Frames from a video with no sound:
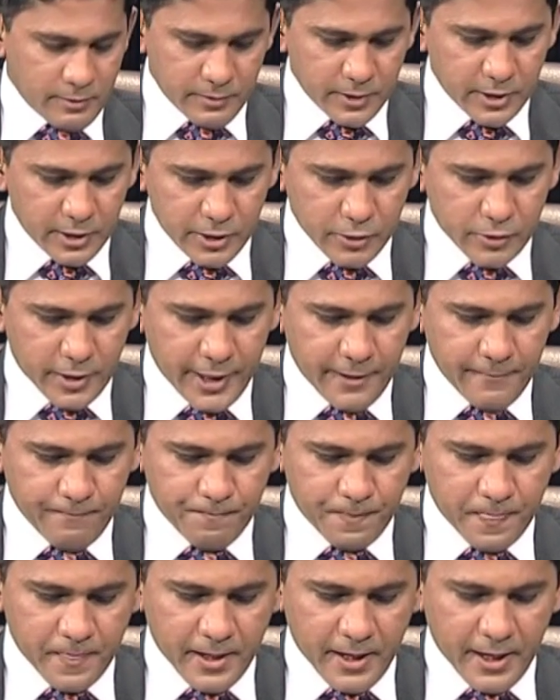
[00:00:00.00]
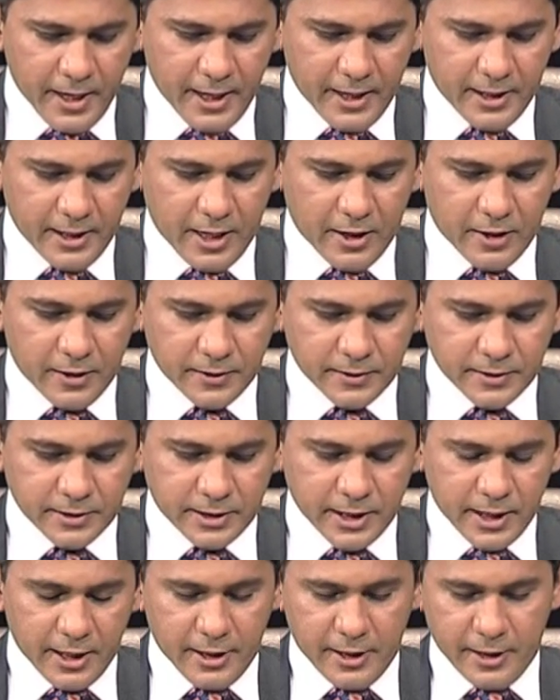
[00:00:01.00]
in the UK, and
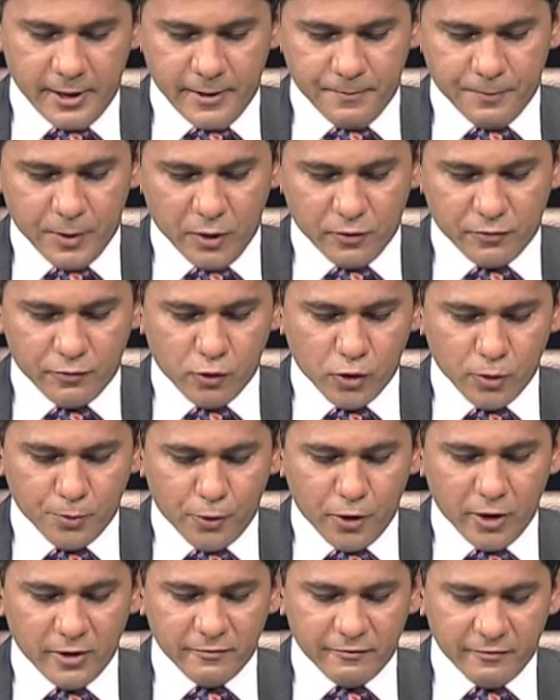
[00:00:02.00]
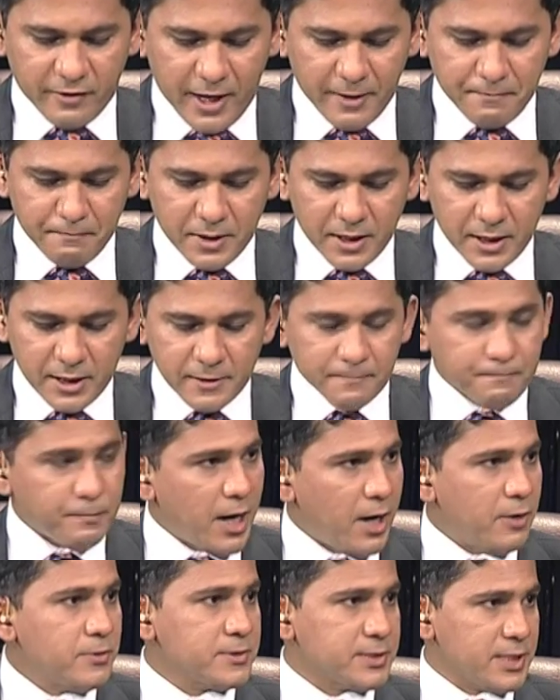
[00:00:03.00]
earned about £4.5 billion
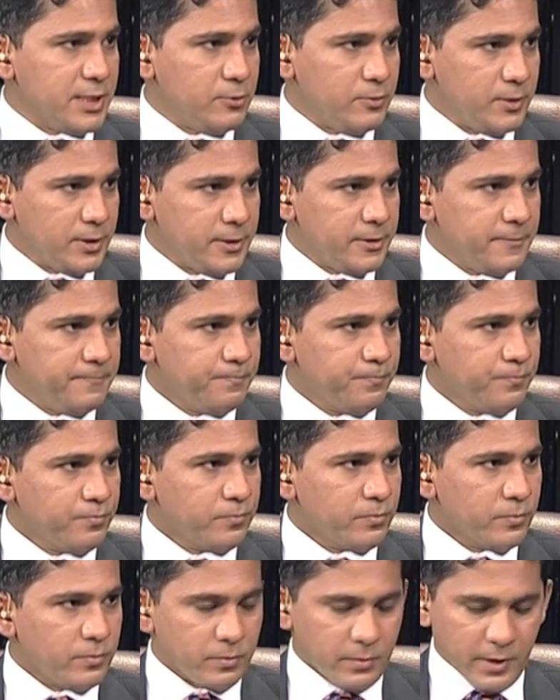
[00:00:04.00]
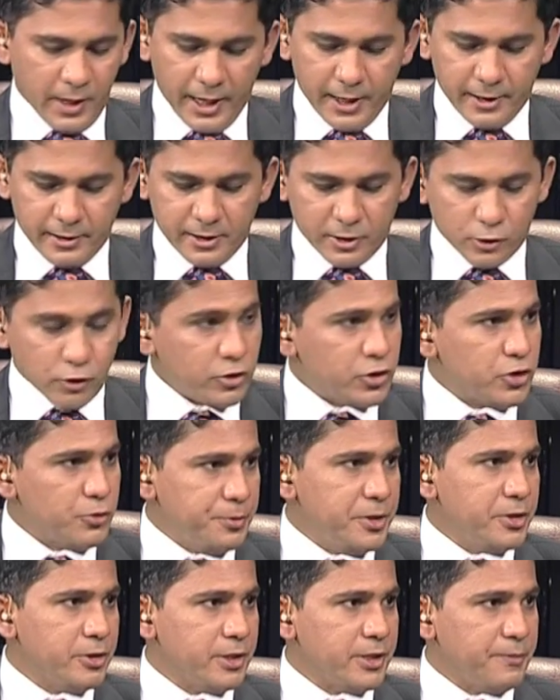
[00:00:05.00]
annually, and
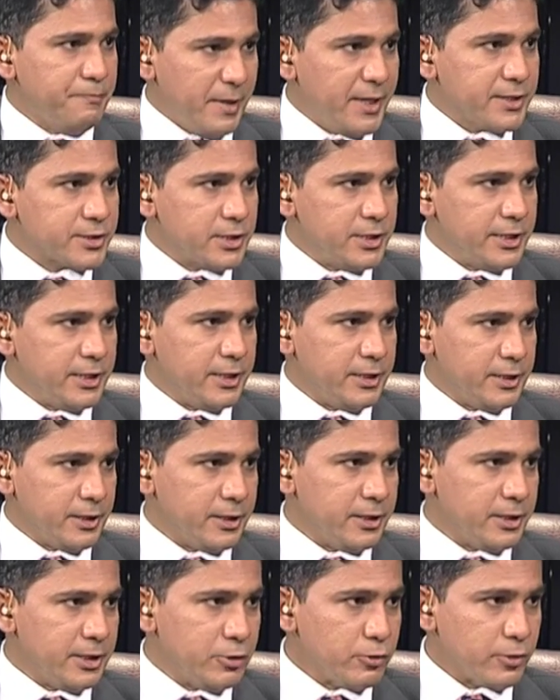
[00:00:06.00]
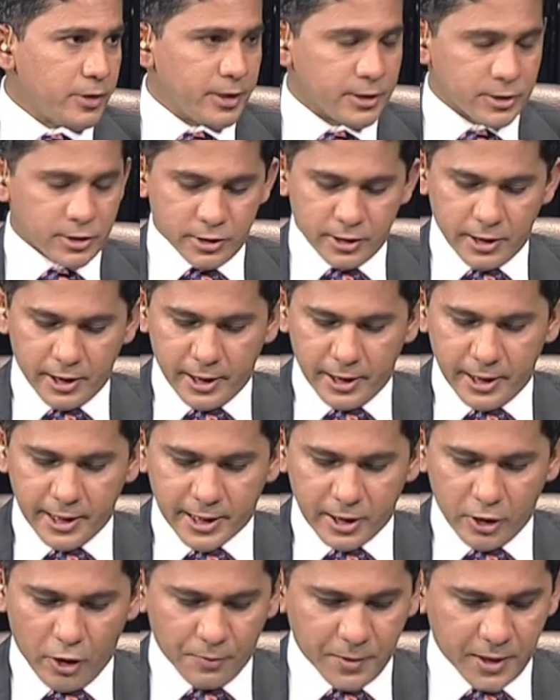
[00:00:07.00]
contributing immensely in the UK's
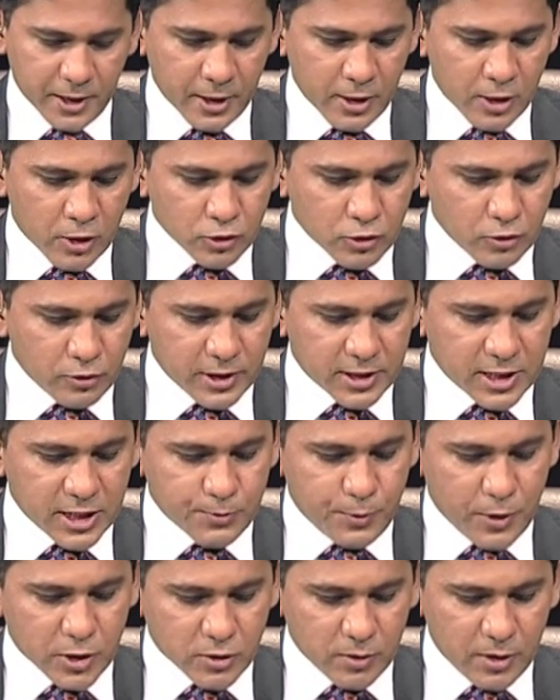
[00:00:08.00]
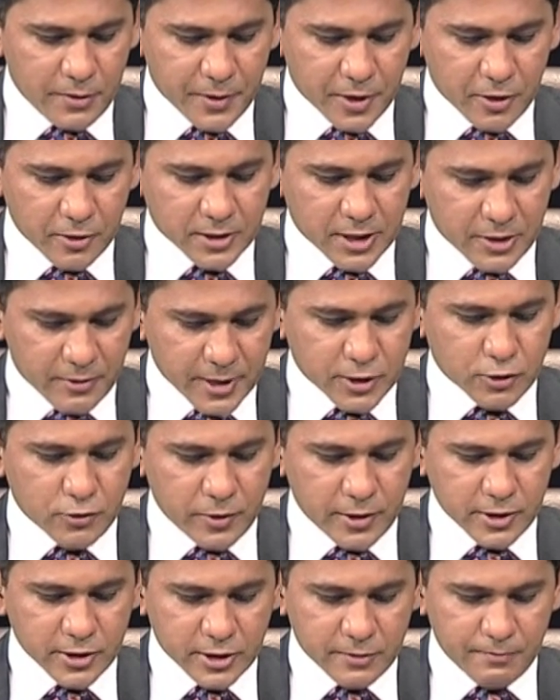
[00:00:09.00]
economy. So this is possibly because the
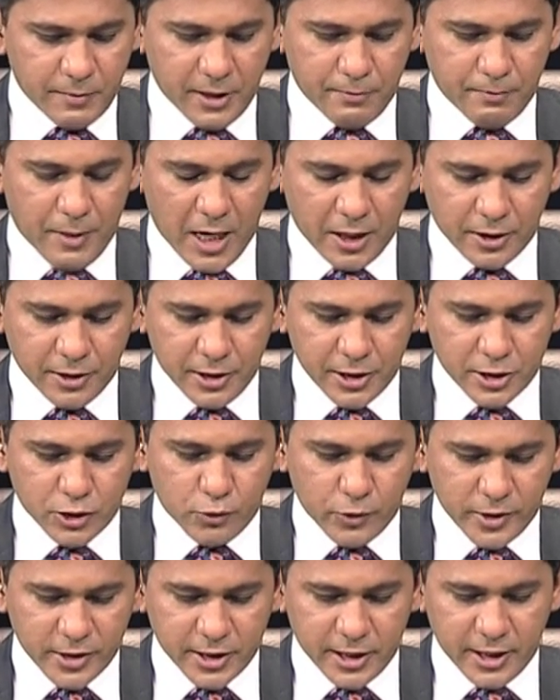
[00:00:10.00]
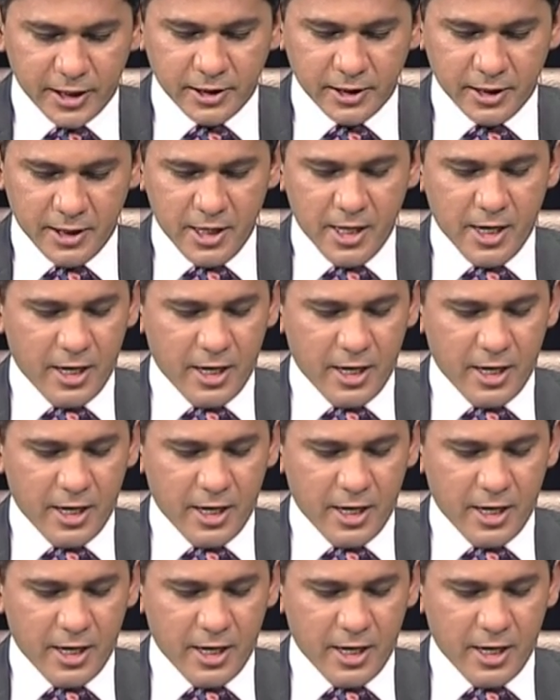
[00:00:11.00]
restaurants made Bangladesh cuisine